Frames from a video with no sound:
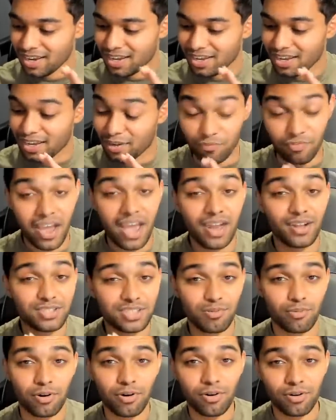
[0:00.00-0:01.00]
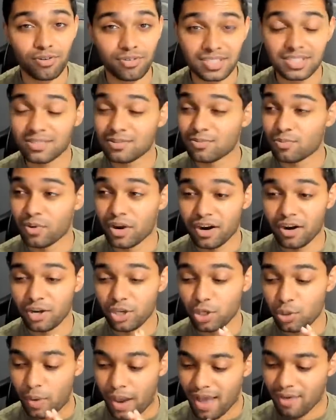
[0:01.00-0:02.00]
in fantasy worlds where
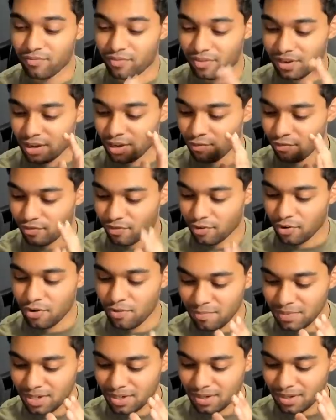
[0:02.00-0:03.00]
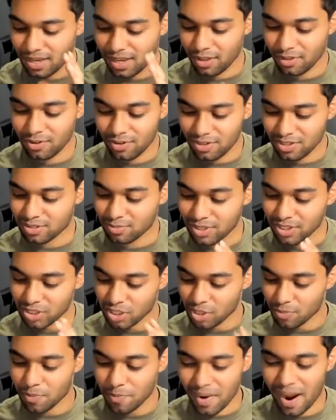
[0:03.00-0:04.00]
you have confirmed killers with
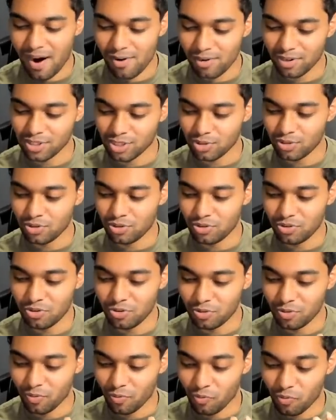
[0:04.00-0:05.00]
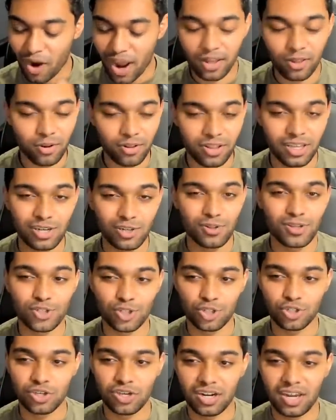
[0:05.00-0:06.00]
superpowers who regularly do this
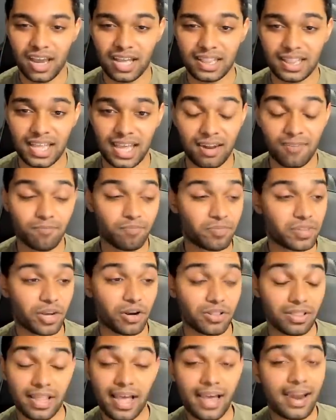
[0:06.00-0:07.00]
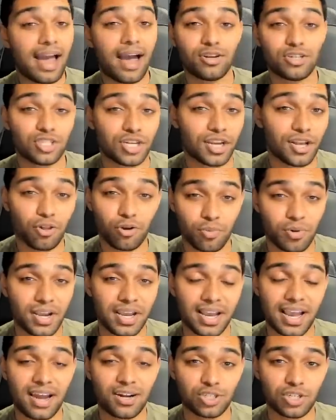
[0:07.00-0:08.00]
shit, and then they're let out of jail or
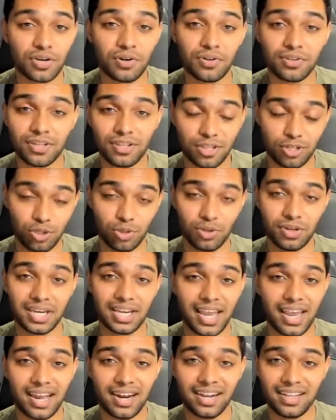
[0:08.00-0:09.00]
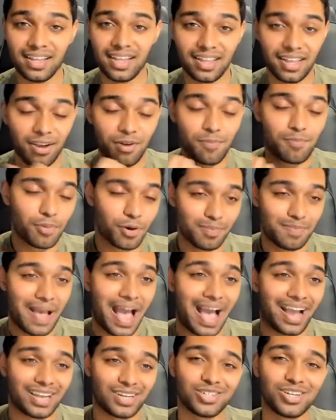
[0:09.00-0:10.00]
break out of jail, and then they do it again, and then they put
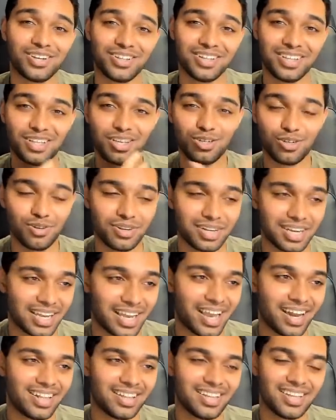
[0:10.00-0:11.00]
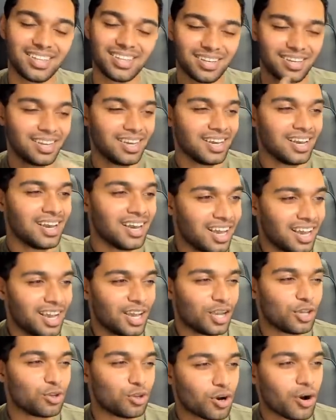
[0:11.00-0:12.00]
back in jail, and then they do it again, and then they...
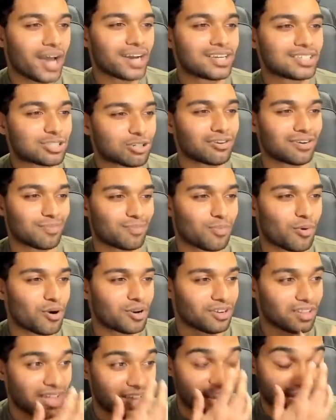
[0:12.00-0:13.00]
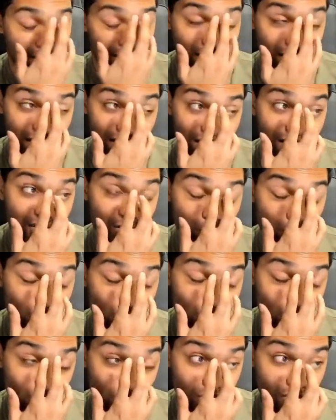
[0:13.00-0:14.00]
at a certain point you're like...
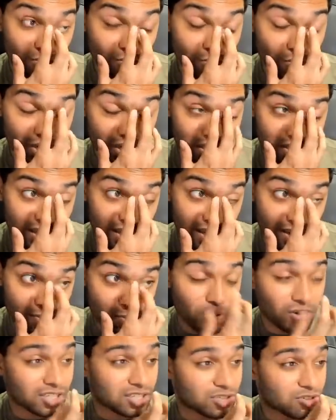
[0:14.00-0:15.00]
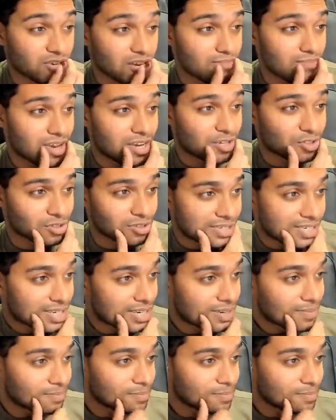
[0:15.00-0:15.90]
Shouldn't we take more extreme measures